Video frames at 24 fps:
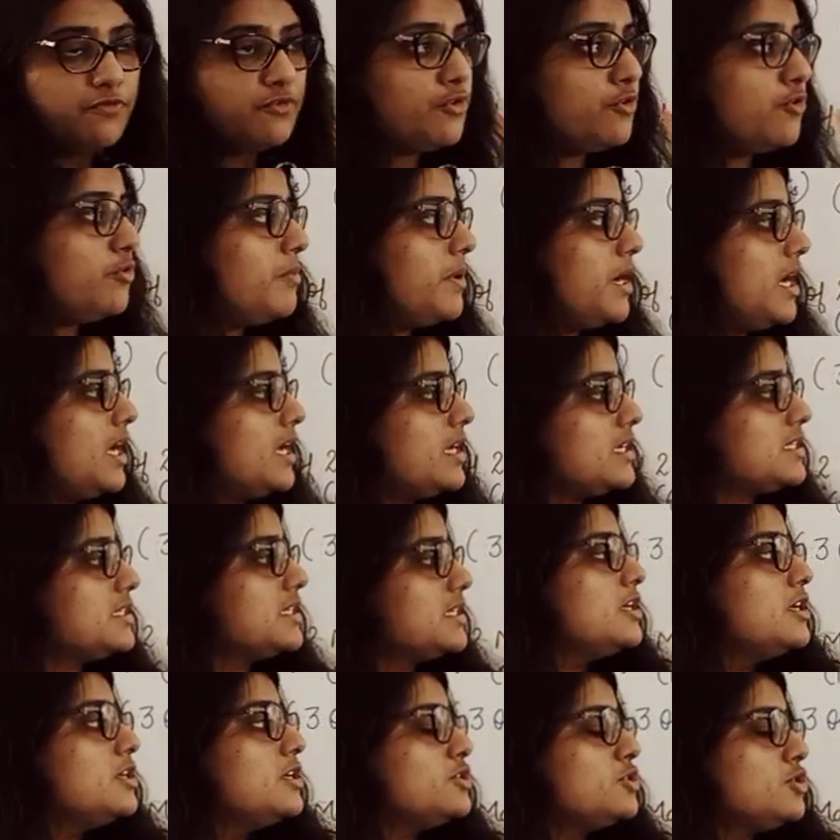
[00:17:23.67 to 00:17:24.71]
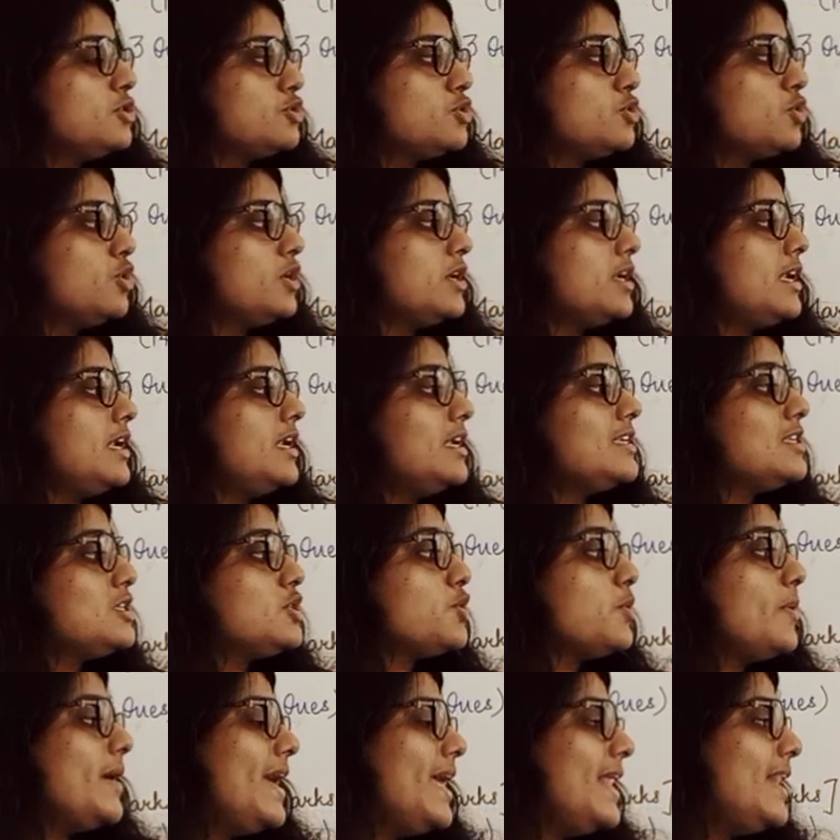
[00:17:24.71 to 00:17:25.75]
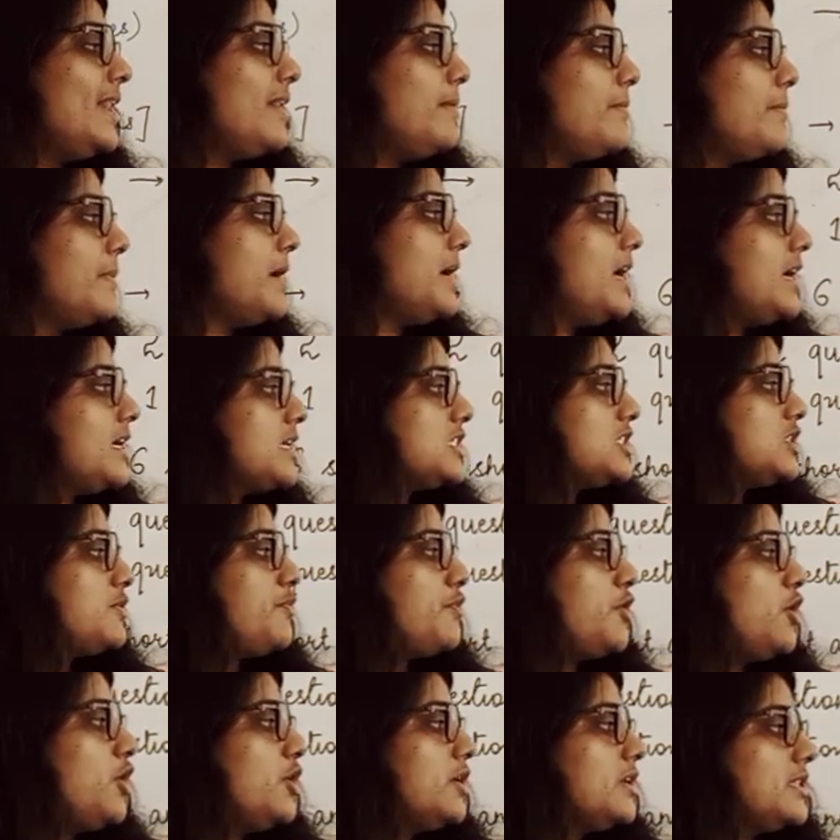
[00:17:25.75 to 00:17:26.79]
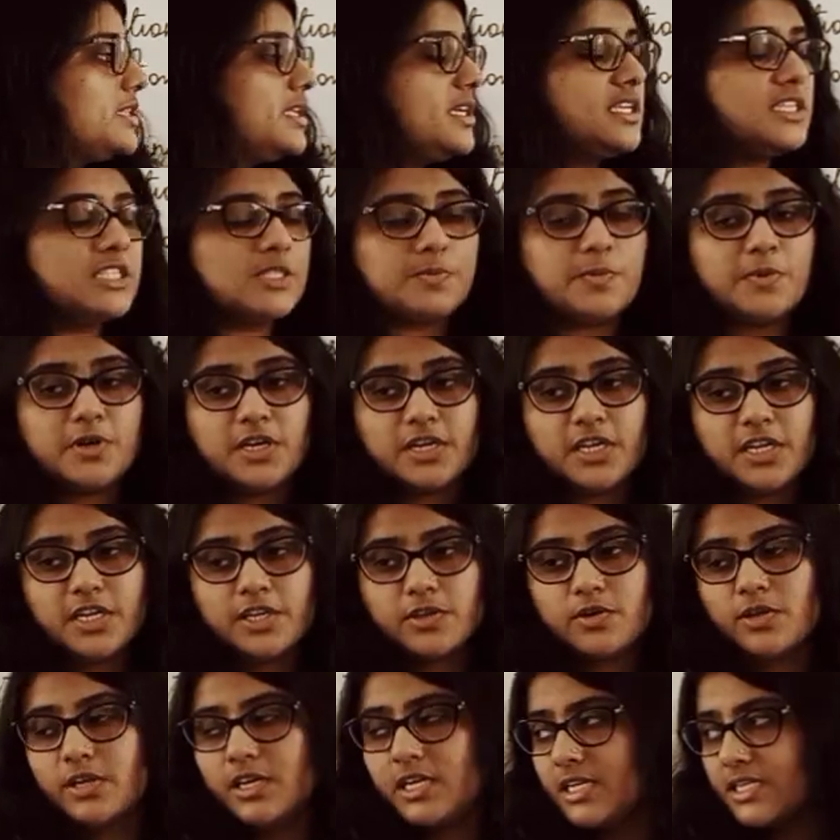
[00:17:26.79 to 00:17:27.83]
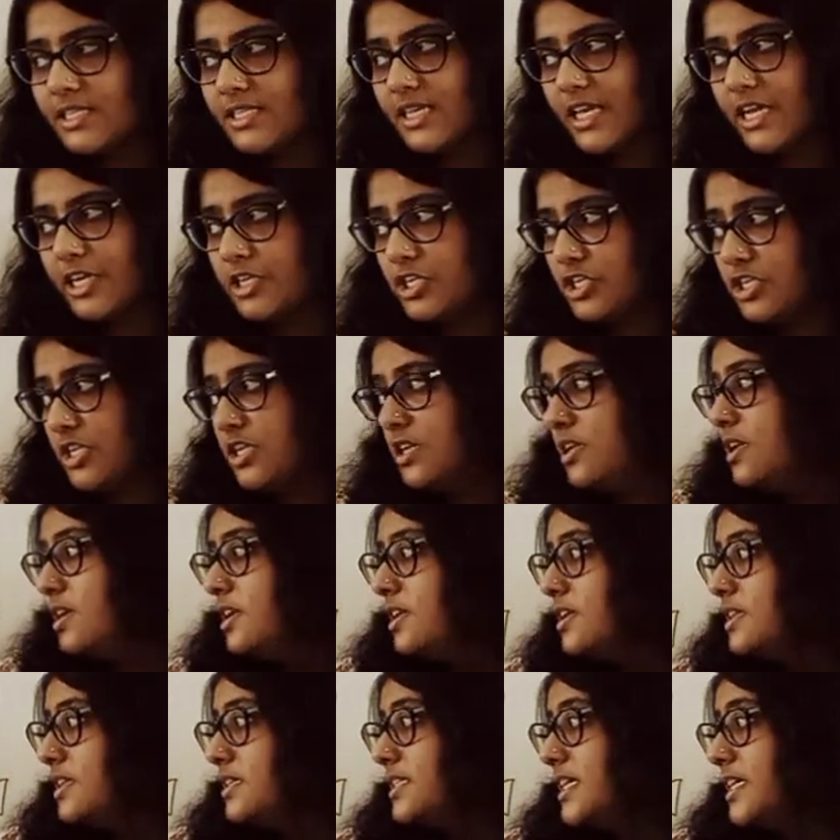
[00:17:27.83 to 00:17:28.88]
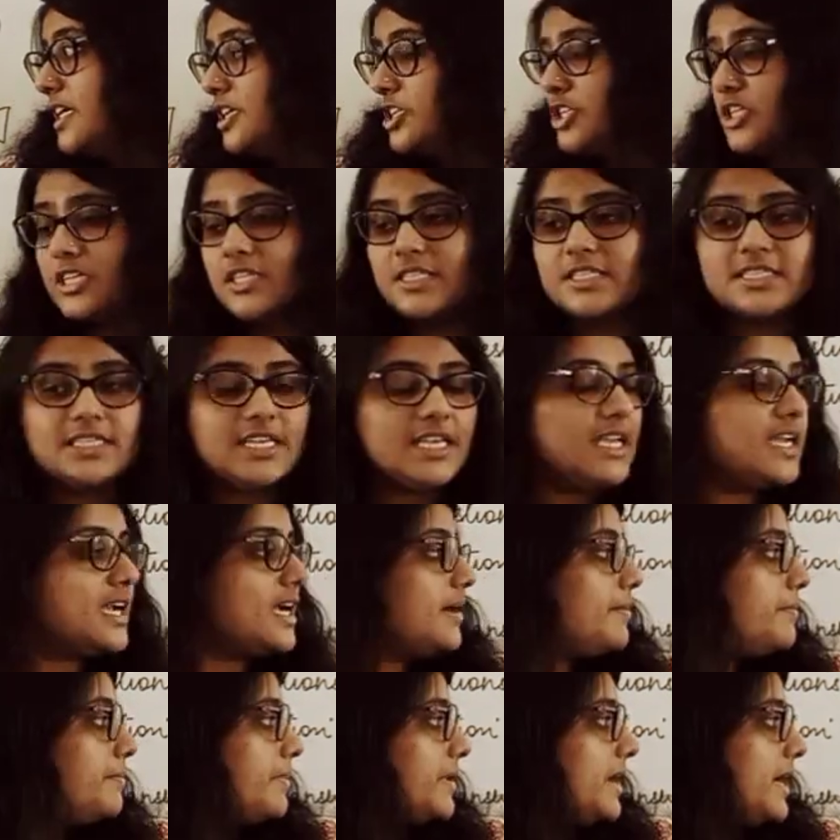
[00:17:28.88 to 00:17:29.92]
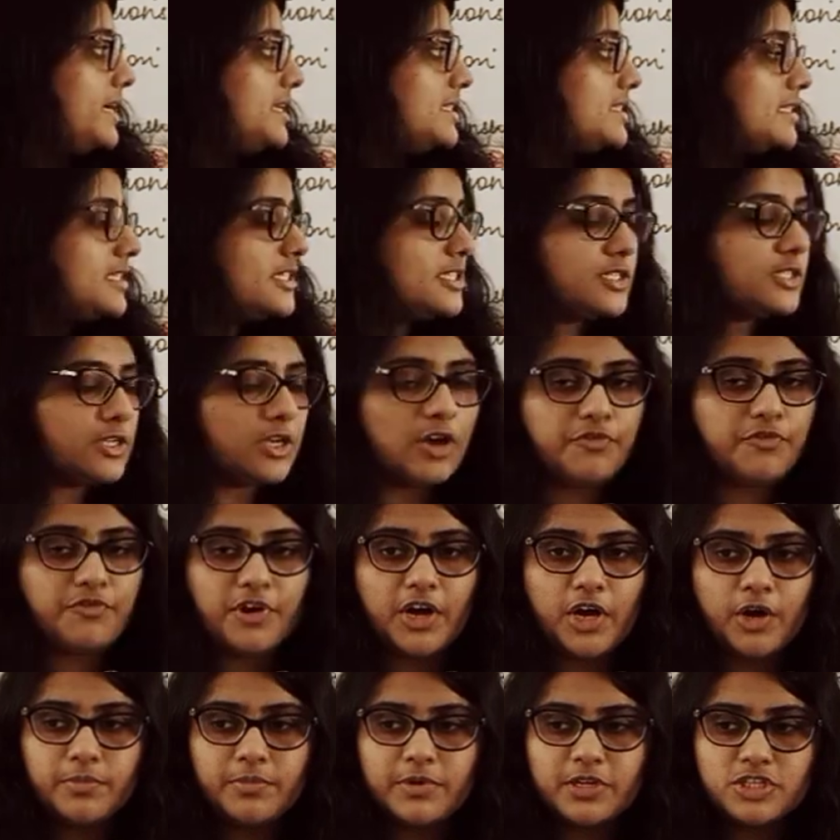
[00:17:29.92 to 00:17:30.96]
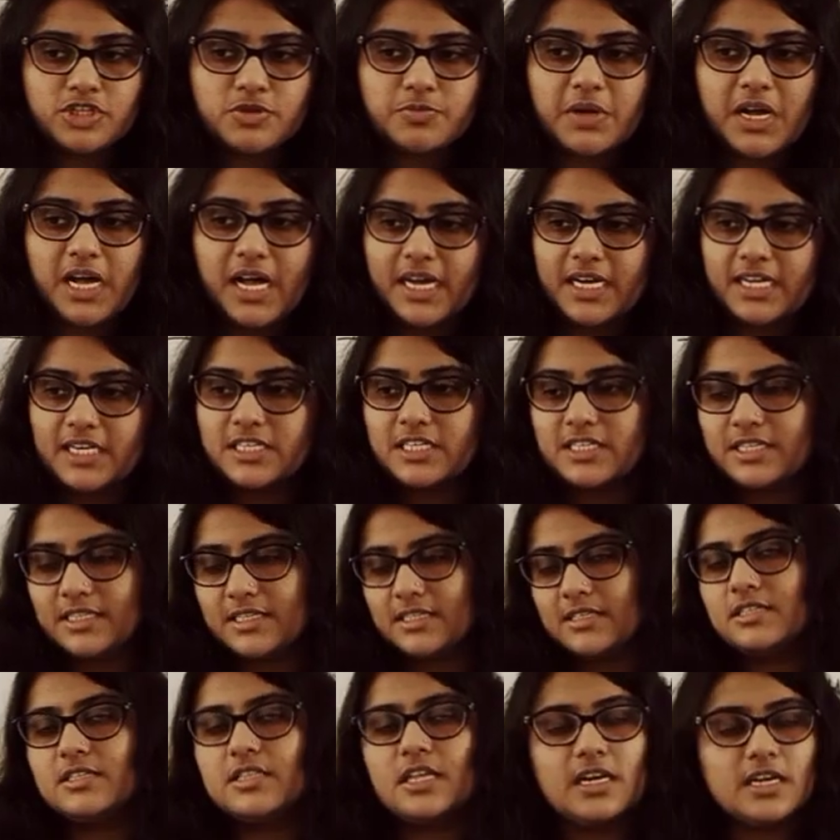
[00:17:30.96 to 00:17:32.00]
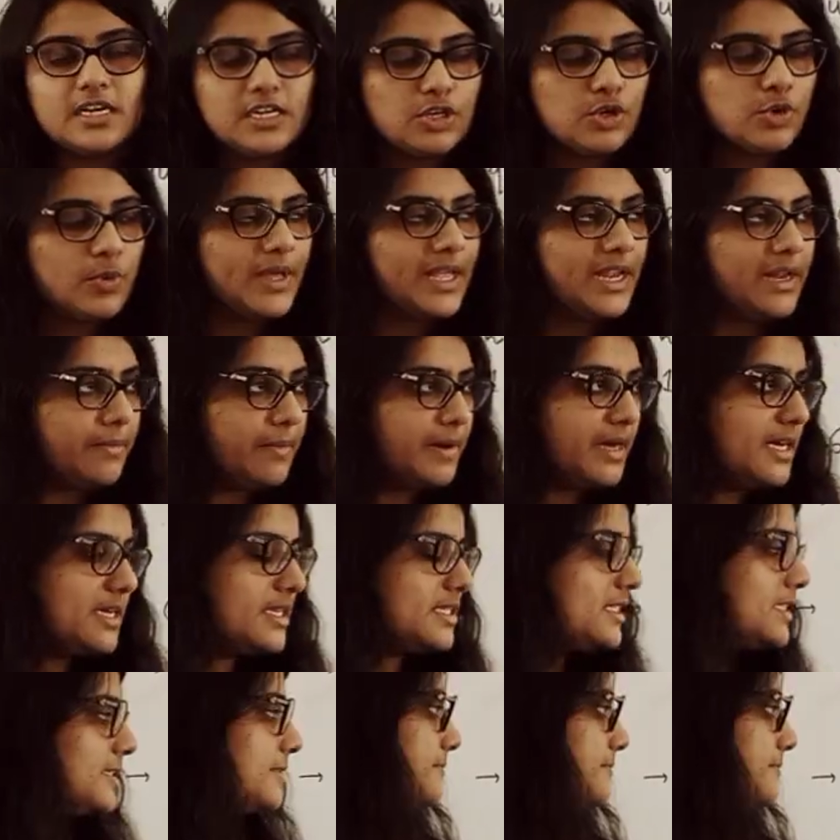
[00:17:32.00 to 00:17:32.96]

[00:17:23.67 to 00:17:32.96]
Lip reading: 2 marks. So total 12 marks for this particular section. Section C comprises of how much mark? The 12 marks.